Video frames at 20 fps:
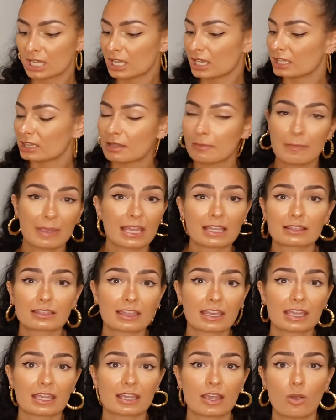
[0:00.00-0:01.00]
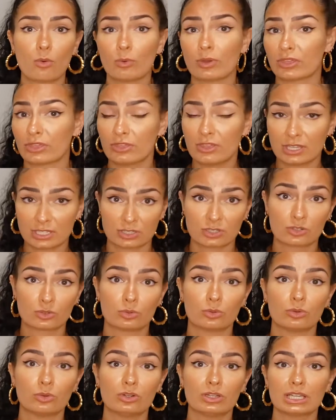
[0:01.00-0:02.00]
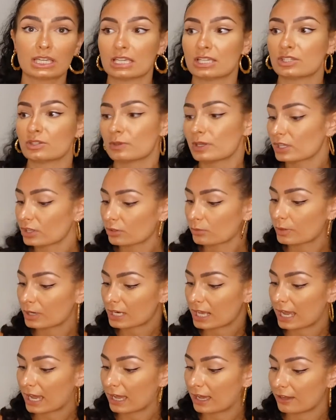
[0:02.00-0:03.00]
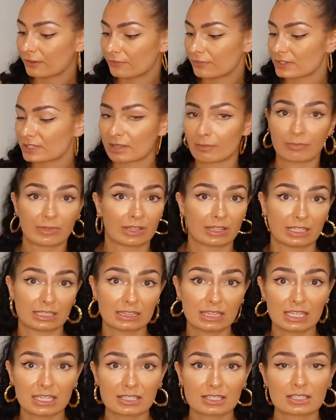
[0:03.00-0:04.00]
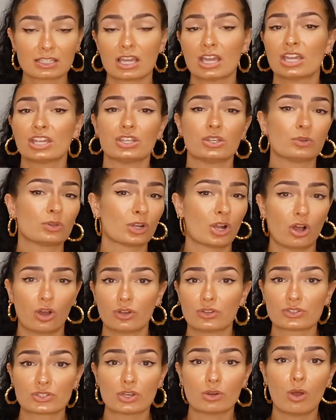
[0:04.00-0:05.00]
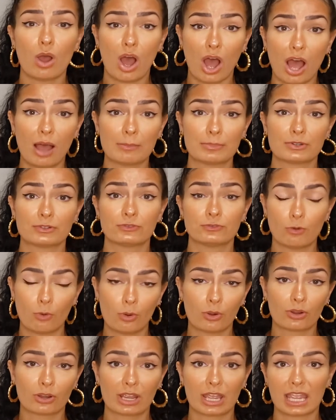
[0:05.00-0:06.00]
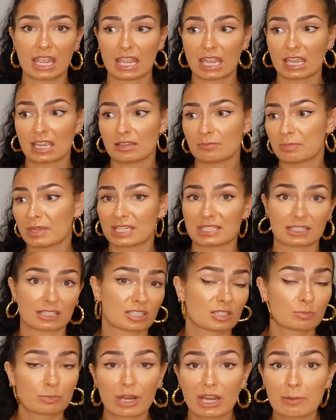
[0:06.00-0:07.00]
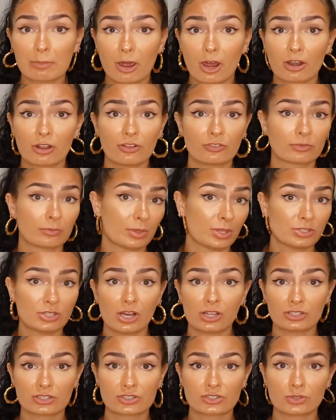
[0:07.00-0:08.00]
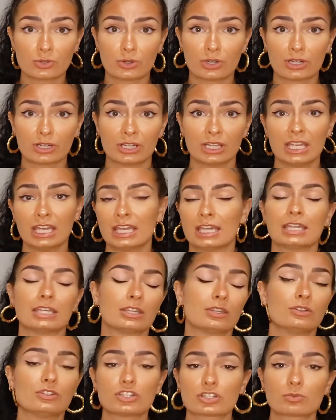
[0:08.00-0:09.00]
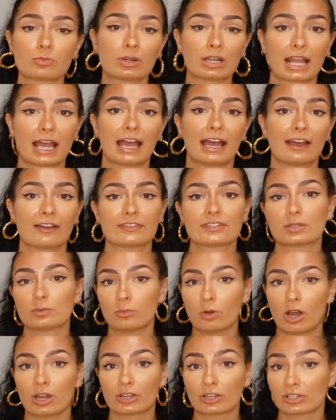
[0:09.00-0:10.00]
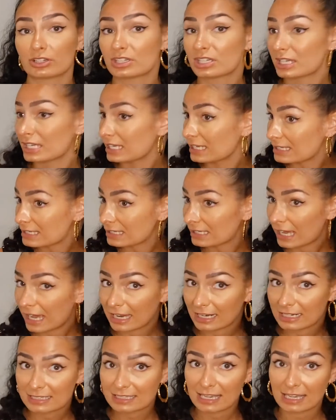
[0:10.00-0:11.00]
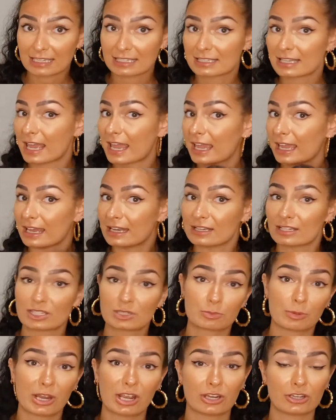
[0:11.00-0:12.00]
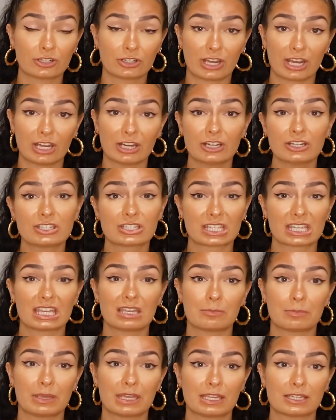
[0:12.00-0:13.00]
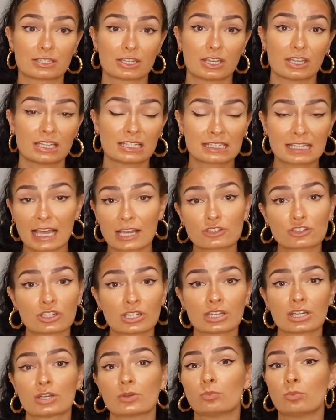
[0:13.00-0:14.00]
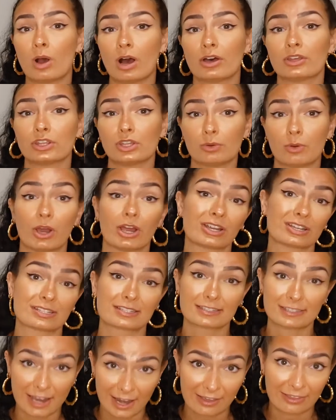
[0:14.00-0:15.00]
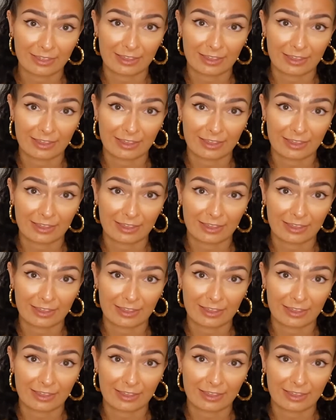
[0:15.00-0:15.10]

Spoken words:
The main thing with this tool is you either want to have something like this. You can also opt for a basic spray bottle from the dollar store. You just want to have some water to easily access and spray on your hair to keep it saturated while you are styling.